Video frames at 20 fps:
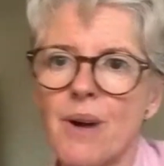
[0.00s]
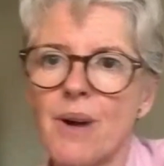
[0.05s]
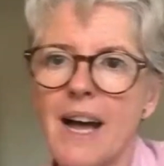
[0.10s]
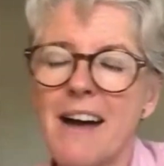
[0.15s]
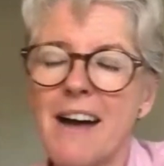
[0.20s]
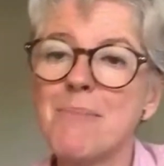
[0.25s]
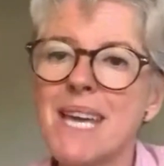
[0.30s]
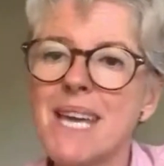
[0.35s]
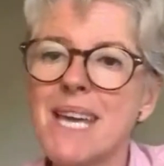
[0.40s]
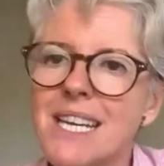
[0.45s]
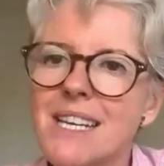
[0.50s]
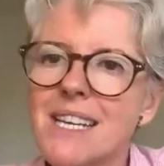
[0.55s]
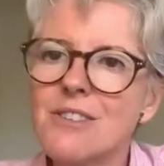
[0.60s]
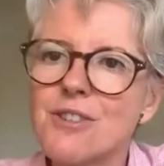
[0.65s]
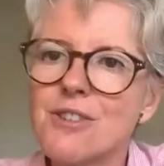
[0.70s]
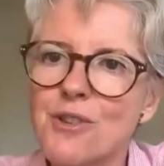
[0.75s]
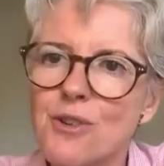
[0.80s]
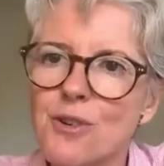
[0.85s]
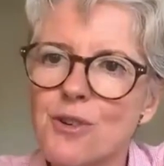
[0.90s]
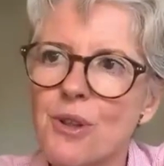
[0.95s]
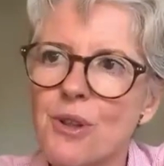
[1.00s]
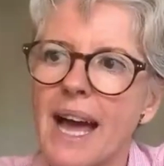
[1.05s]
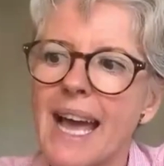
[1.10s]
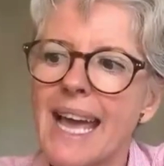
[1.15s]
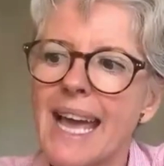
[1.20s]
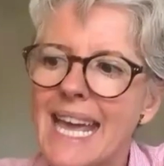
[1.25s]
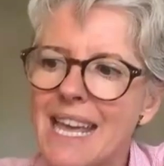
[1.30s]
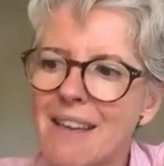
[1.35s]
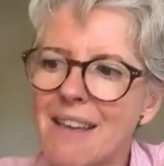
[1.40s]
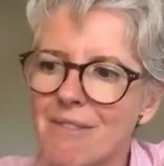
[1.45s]
And making sure that
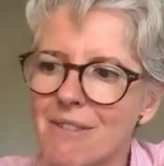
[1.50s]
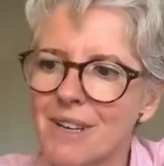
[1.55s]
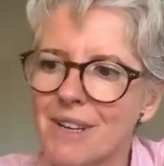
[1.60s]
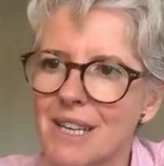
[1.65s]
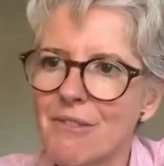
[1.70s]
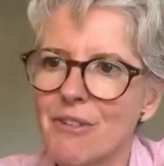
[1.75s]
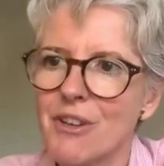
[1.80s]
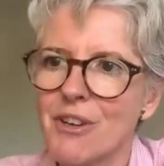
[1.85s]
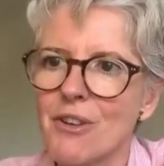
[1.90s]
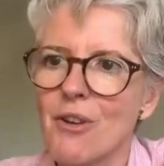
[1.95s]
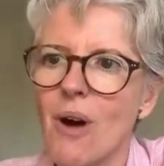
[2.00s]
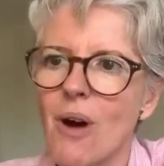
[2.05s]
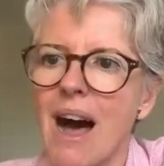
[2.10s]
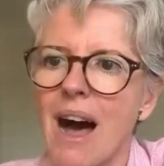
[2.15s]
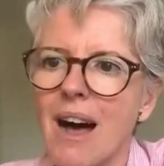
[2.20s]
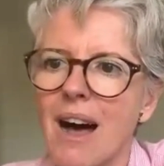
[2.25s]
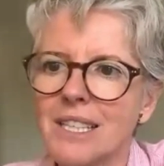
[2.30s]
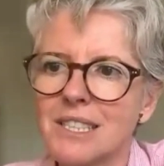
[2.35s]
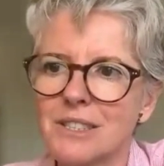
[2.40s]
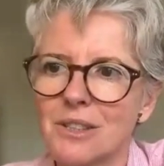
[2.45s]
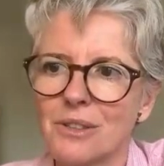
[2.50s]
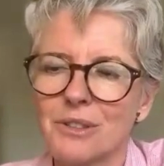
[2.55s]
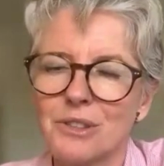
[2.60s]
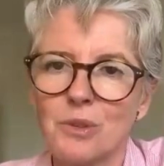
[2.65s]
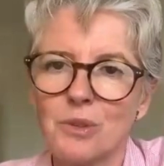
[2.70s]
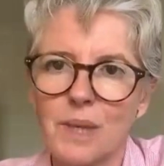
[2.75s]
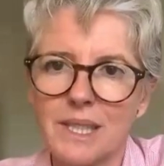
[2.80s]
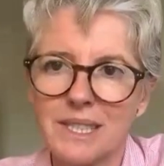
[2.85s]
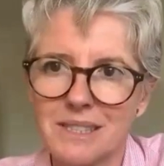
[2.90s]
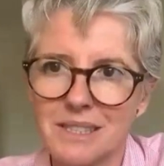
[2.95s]
even if you're not asked those
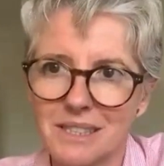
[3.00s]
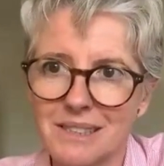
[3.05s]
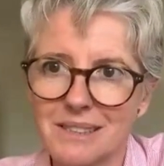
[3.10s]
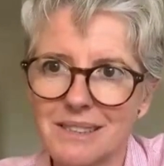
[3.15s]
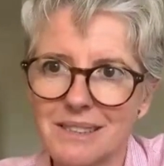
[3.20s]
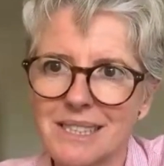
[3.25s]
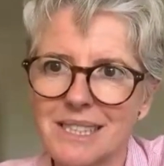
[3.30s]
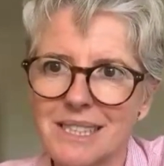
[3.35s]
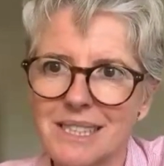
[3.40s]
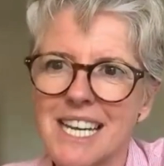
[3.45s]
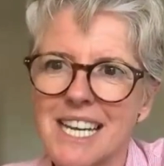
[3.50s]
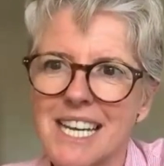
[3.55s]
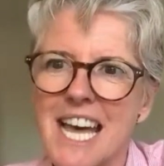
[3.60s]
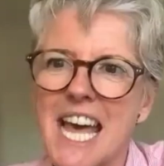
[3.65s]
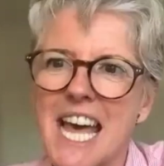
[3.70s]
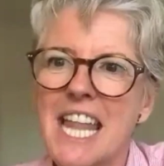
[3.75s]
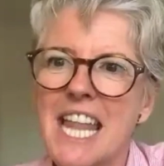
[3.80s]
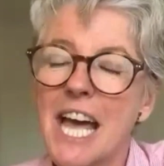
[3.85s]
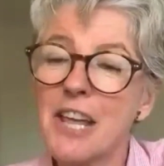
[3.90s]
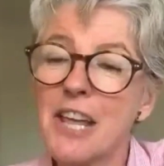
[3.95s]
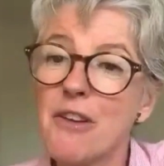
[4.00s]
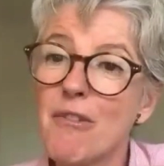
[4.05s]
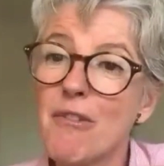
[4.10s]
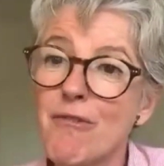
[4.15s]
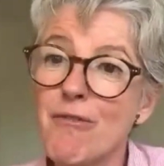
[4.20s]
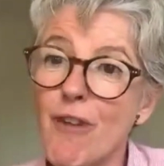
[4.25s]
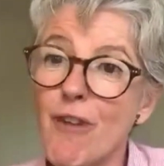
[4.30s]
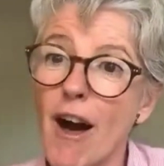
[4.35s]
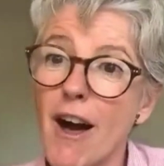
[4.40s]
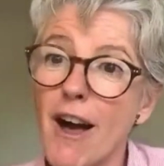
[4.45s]
questions, that you
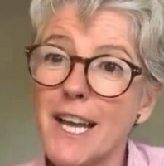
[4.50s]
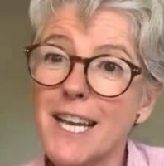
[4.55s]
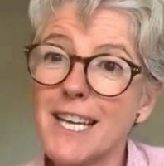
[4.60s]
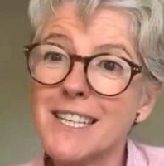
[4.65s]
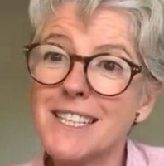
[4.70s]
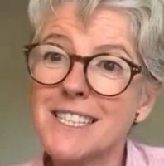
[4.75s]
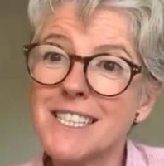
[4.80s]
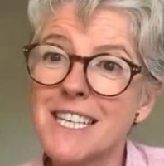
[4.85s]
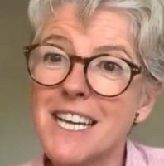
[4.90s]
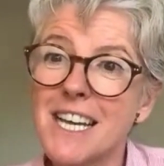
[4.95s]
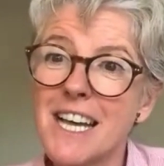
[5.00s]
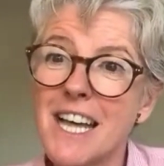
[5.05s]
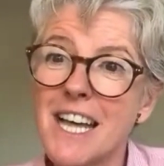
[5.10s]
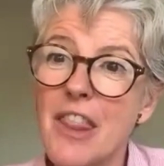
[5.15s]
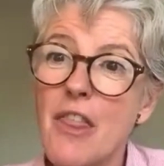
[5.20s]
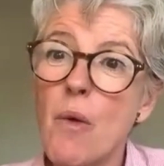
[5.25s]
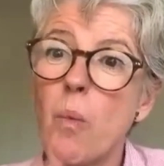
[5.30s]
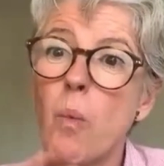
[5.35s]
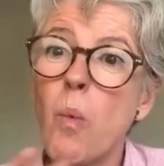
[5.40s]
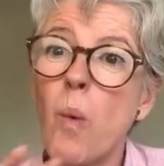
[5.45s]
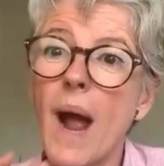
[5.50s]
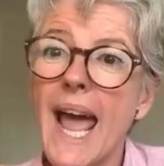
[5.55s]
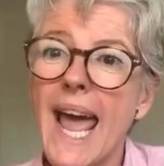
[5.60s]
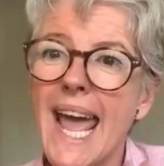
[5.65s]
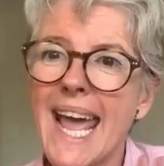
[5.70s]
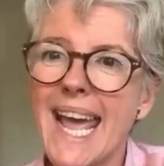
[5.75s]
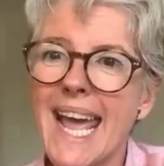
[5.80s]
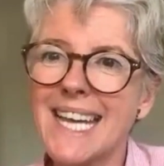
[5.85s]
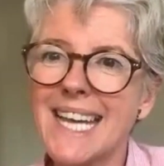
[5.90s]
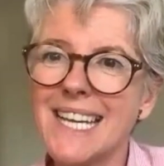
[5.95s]
find the
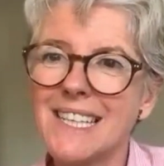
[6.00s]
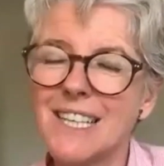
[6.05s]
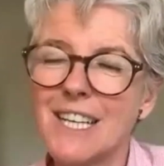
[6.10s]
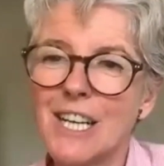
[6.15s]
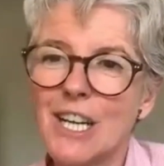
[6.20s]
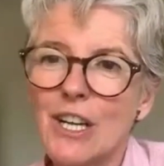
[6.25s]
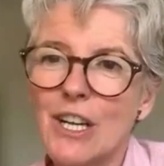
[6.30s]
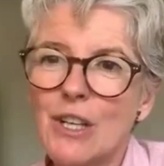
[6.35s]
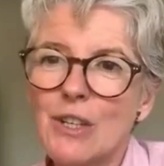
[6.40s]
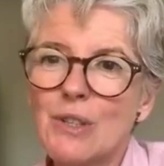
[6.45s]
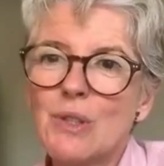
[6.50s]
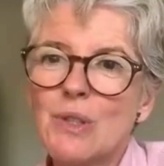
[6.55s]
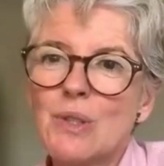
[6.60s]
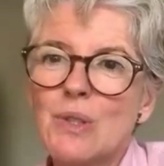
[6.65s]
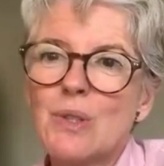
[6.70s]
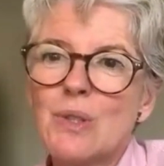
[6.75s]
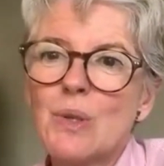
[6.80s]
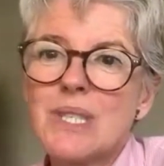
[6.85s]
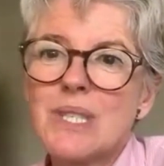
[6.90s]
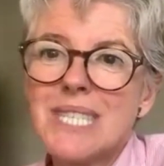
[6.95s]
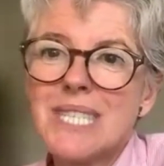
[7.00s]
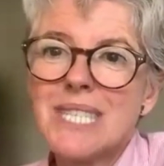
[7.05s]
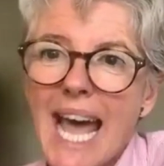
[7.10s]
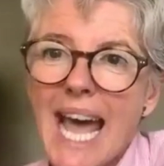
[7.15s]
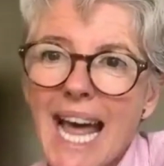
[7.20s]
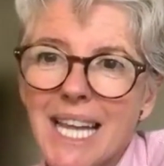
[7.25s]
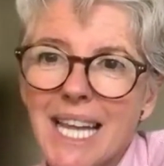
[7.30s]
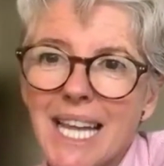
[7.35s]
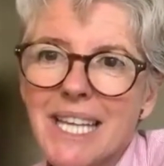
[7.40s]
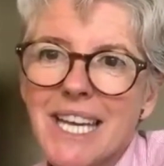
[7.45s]
way to
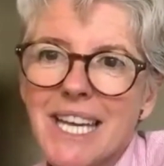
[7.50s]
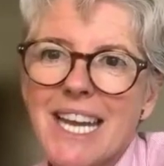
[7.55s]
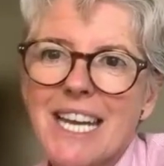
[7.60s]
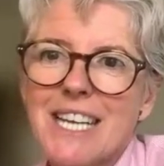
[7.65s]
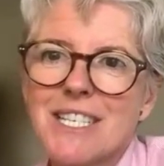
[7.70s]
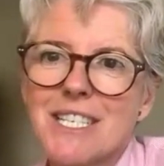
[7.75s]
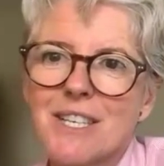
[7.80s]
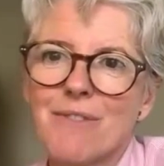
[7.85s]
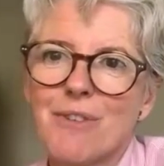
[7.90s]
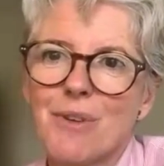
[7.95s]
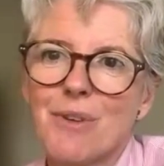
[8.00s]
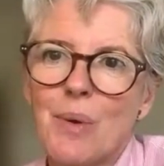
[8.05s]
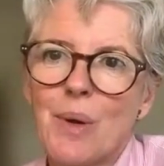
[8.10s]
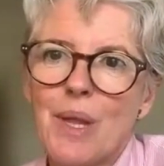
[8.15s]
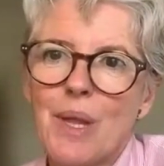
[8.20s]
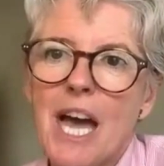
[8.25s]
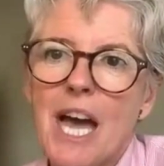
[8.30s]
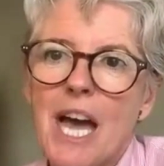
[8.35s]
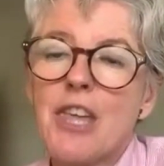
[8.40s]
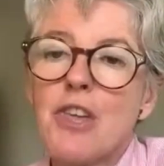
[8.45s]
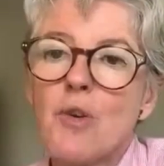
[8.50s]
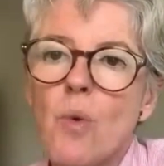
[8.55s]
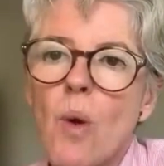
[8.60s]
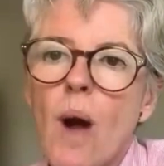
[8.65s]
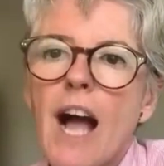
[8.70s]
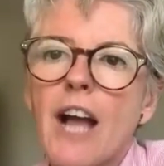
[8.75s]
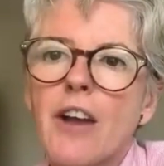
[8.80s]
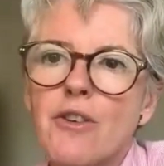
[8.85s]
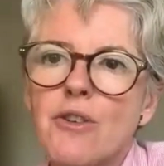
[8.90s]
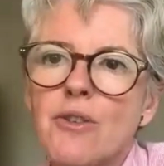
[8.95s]
tell the interviewer that you
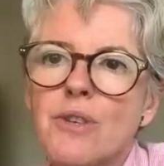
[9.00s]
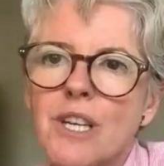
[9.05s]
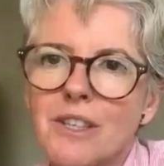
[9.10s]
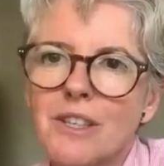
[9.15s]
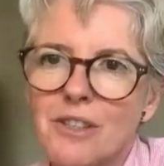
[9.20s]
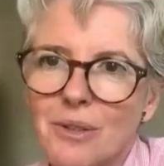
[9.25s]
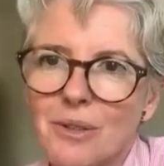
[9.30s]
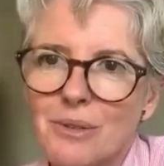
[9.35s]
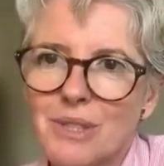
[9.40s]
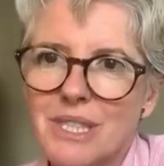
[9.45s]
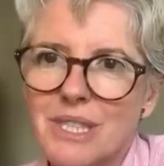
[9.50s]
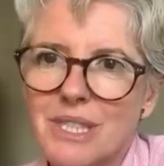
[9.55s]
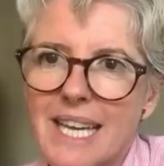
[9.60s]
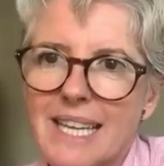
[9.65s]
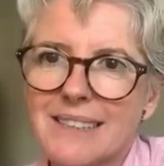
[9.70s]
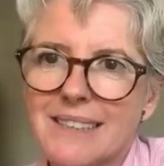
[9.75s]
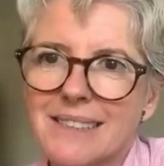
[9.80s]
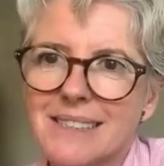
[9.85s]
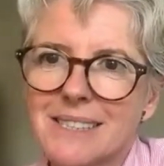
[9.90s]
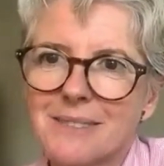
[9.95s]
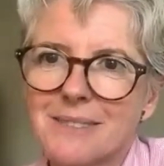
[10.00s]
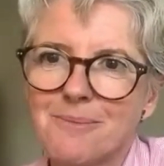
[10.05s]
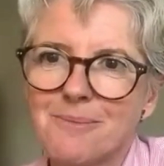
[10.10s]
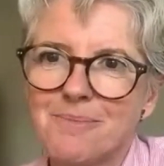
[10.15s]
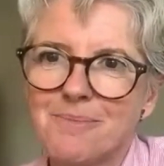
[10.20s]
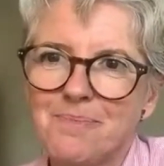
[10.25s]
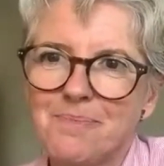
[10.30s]
are good at those things.